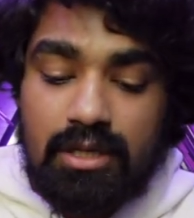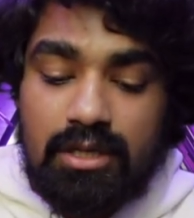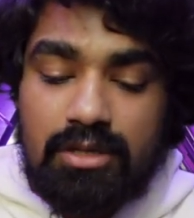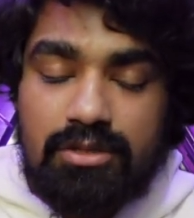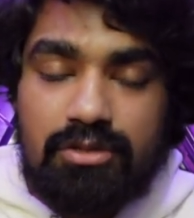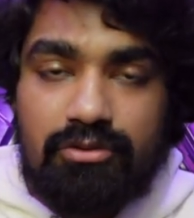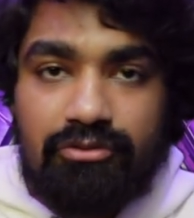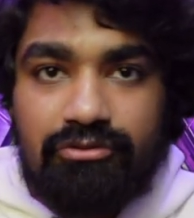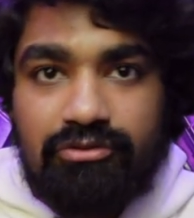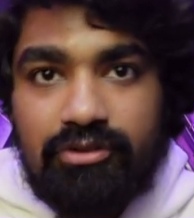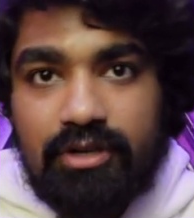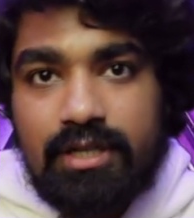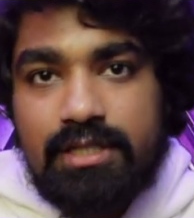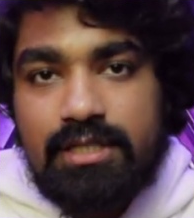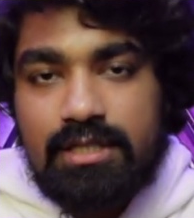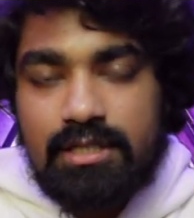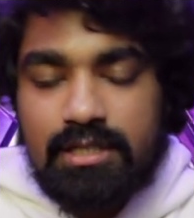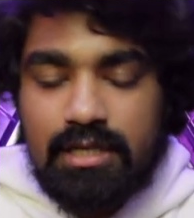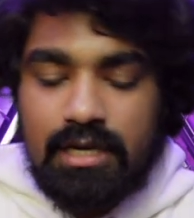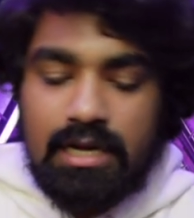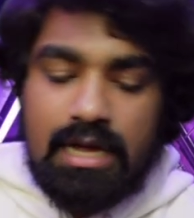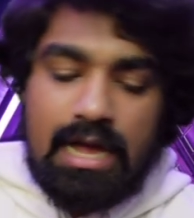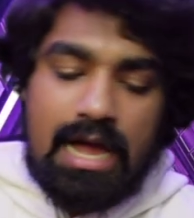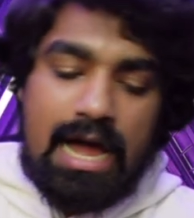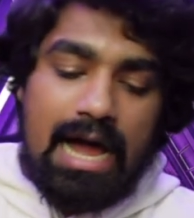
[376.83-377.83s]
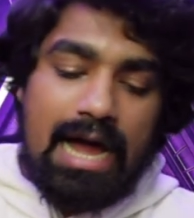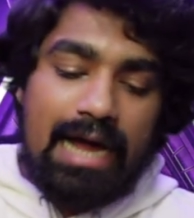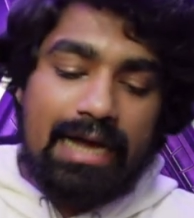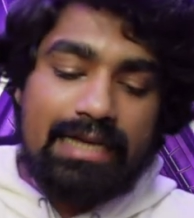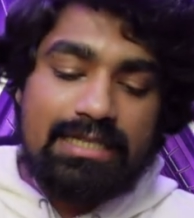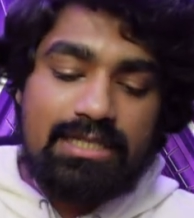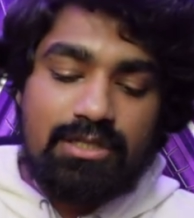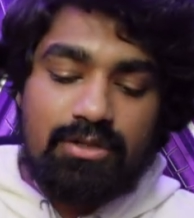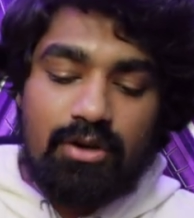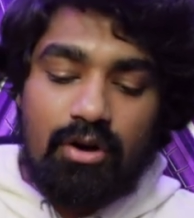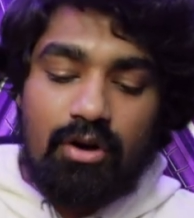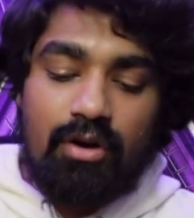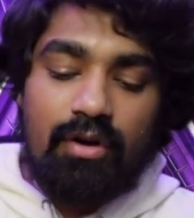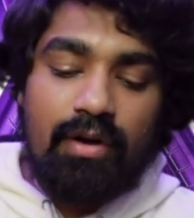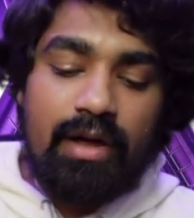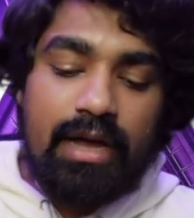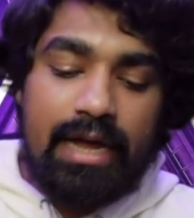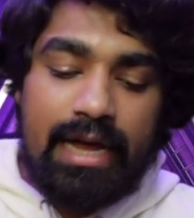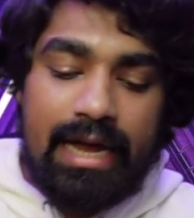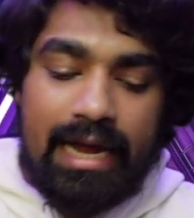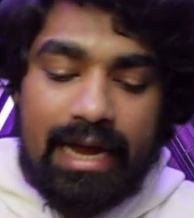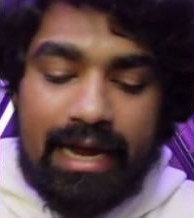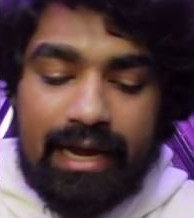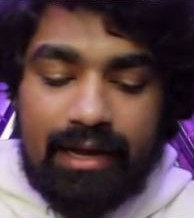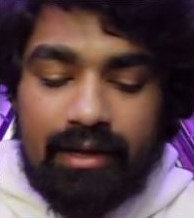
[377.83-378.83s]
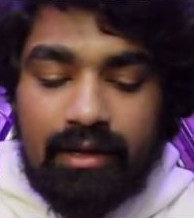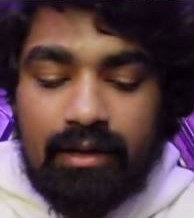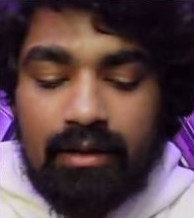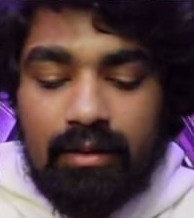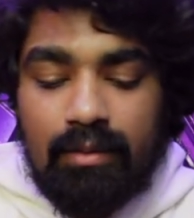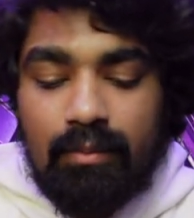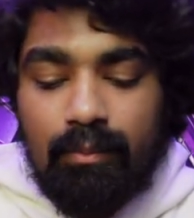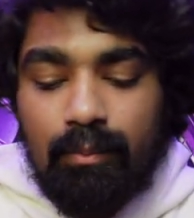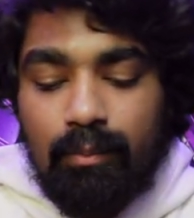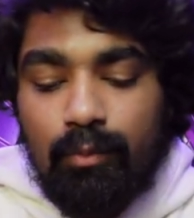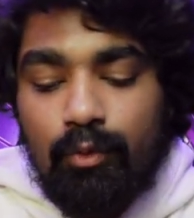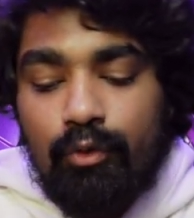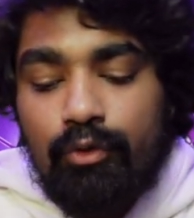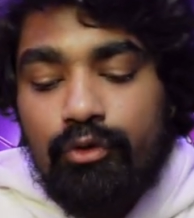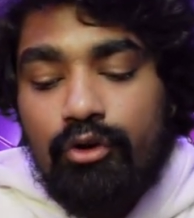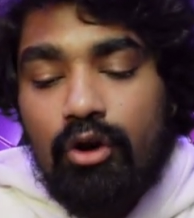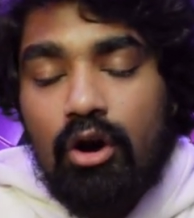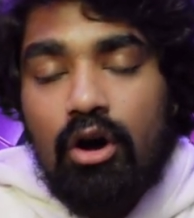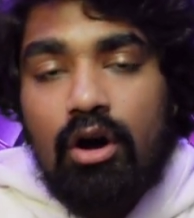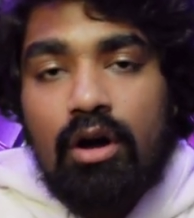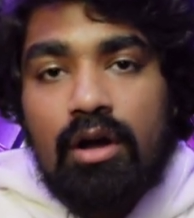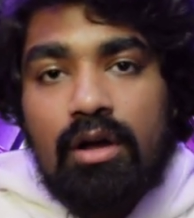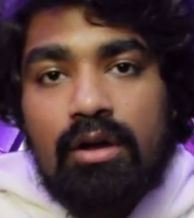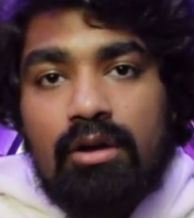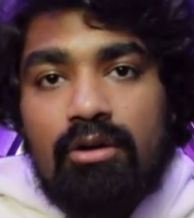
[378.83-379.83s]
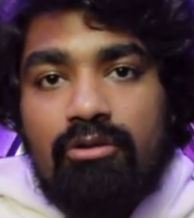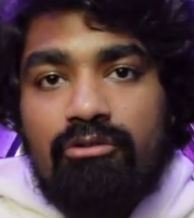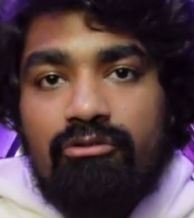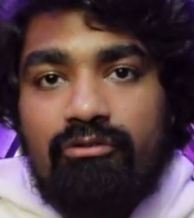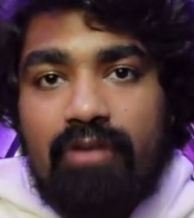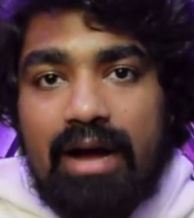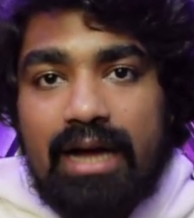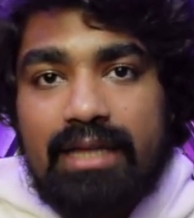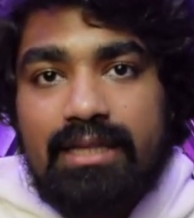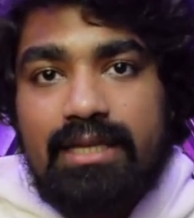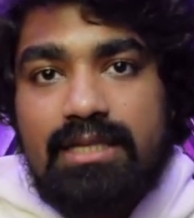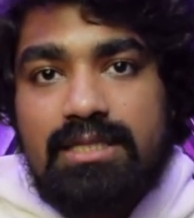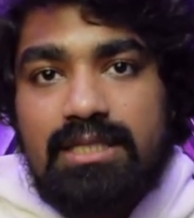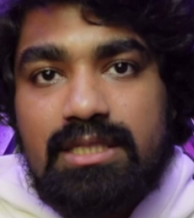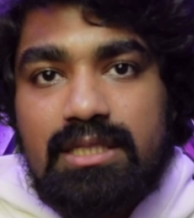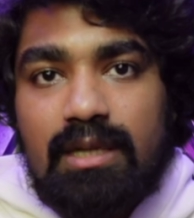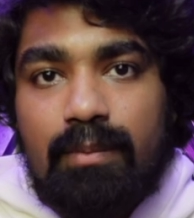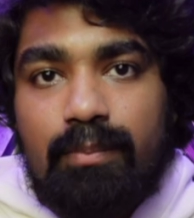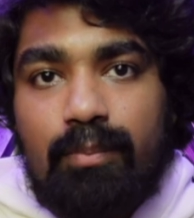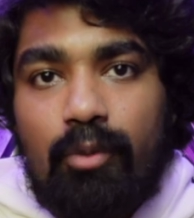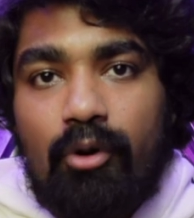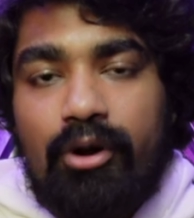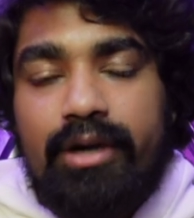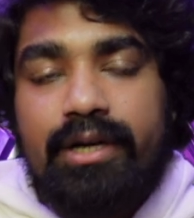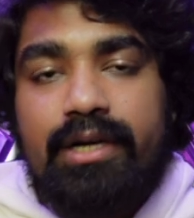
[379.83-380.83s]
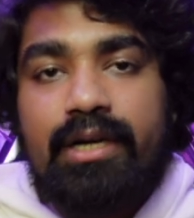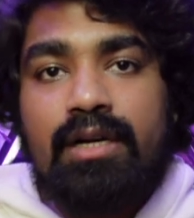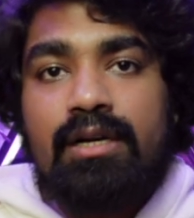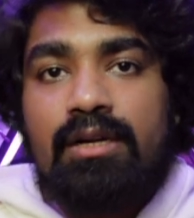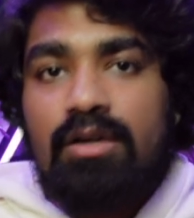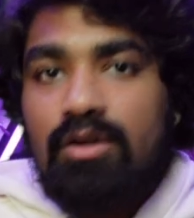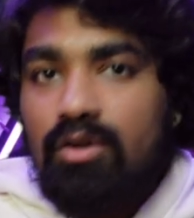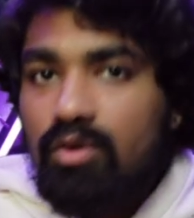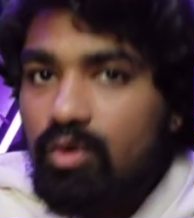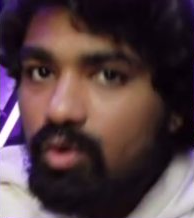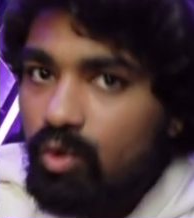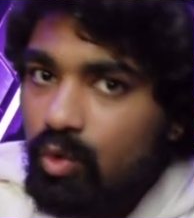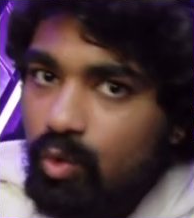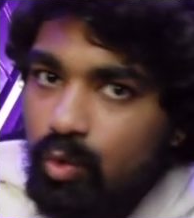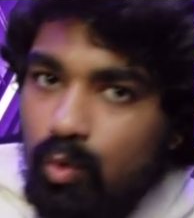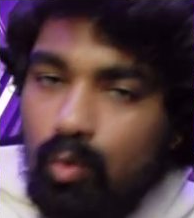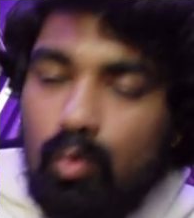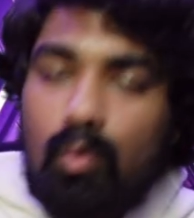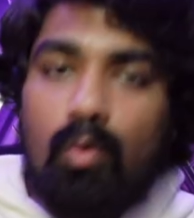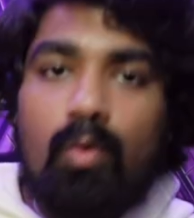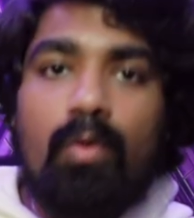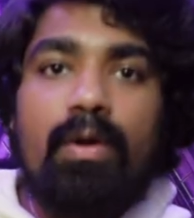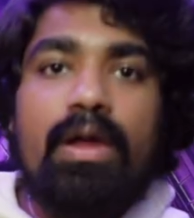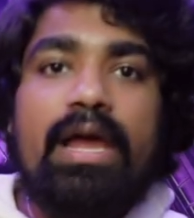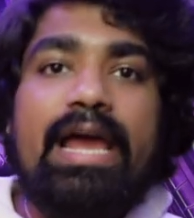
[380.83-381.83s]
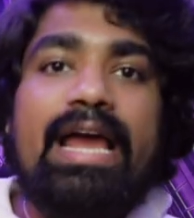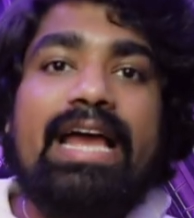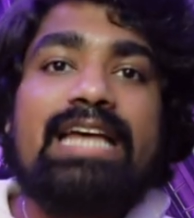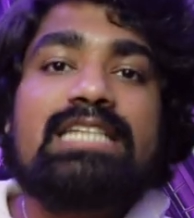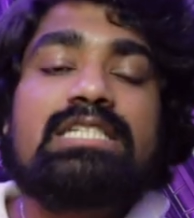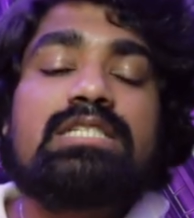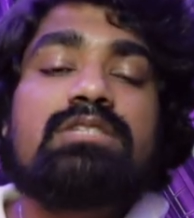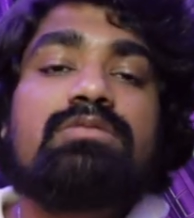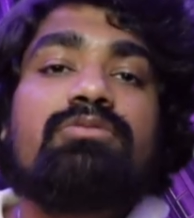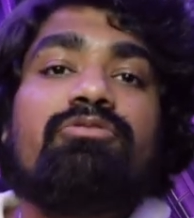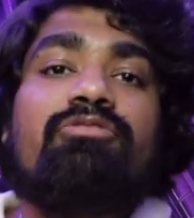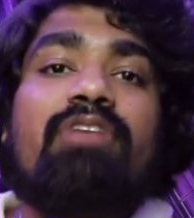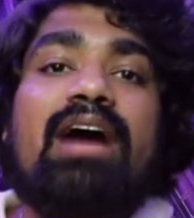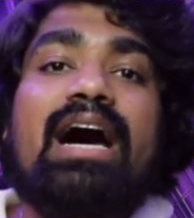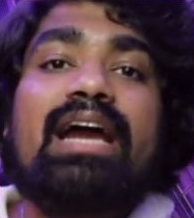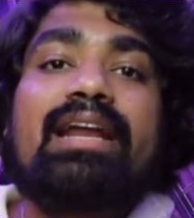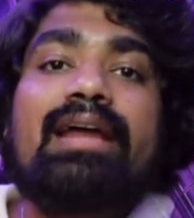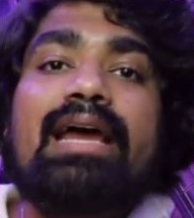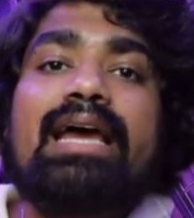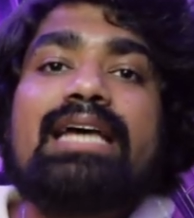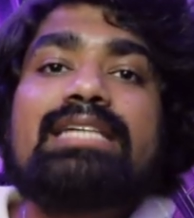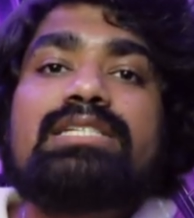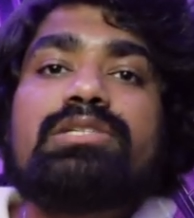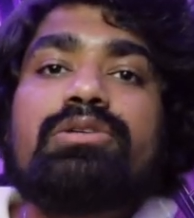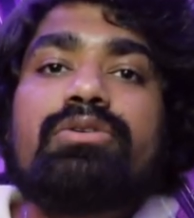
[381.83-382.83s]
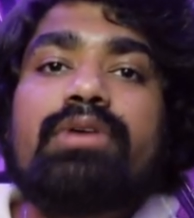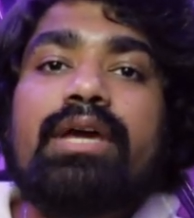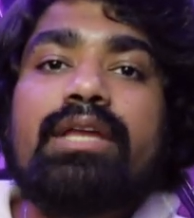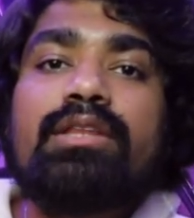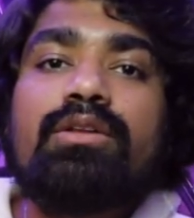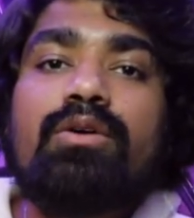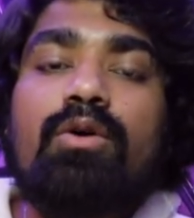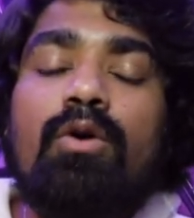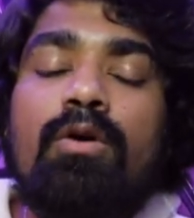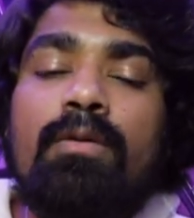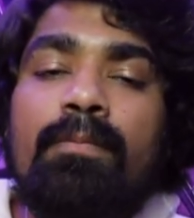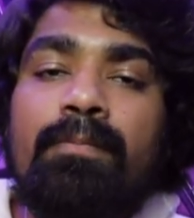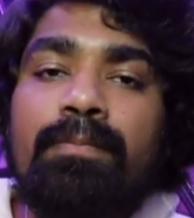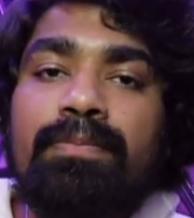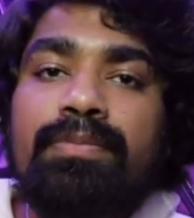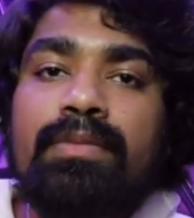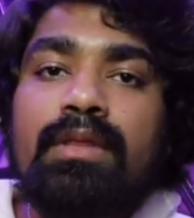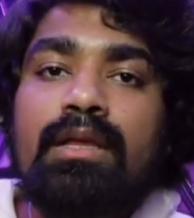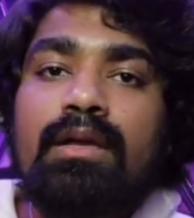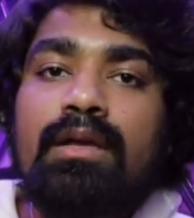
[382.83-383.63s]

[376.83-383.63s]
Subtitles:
So first I saw, hey, move your farthest jump pointer to as far as you can go.